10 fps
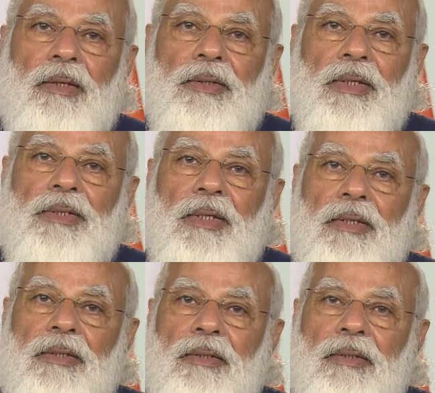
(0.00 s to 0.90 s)
This
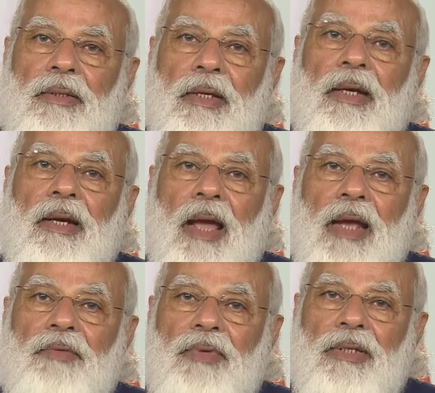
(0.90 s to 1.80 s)
is in
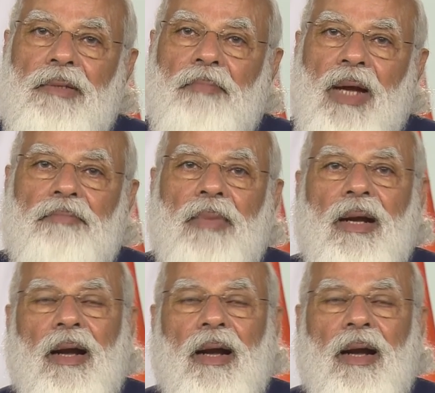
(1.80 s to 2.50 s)
line with Mahatma